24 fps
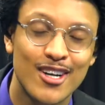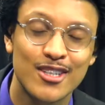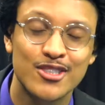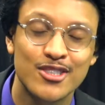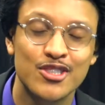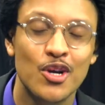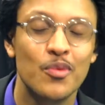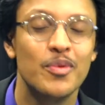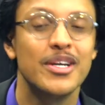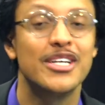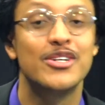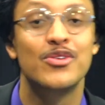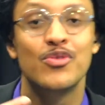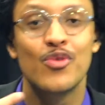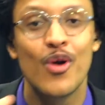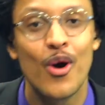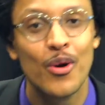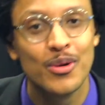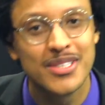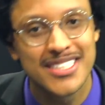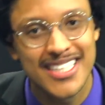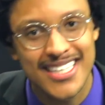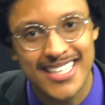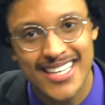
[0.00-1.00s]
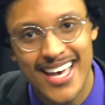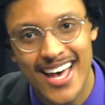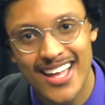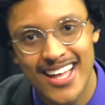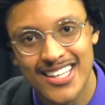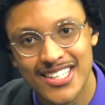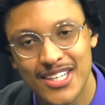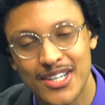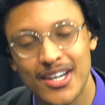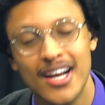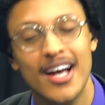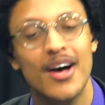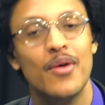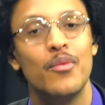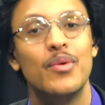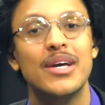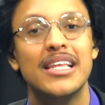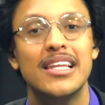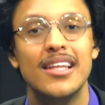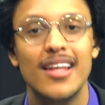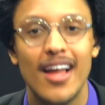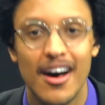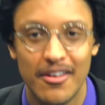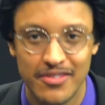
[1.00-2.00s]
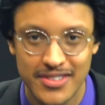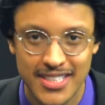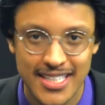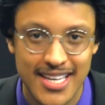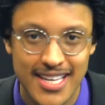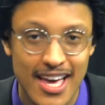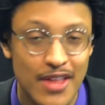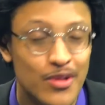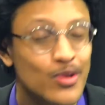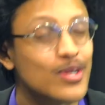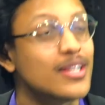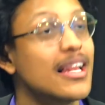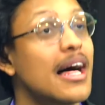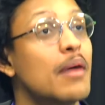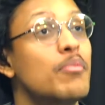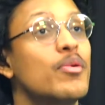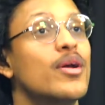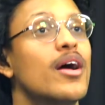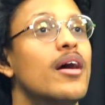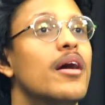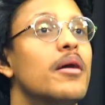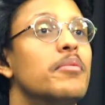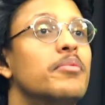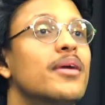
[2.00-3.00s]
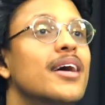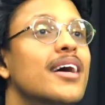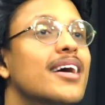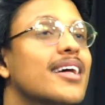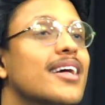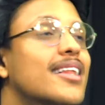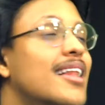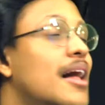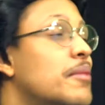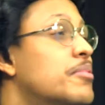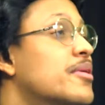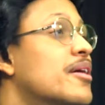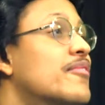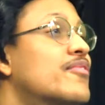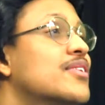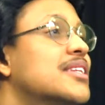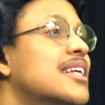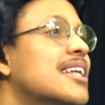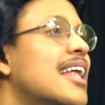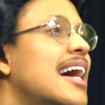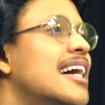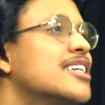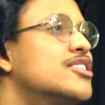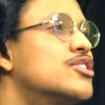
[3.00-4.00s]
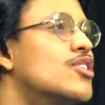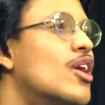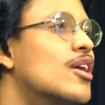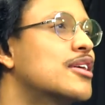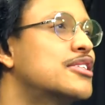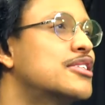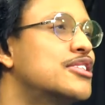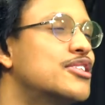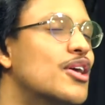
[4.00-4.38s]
Talk Show. We grow together. We love together. Clap it up. Clap it up for the Last Talk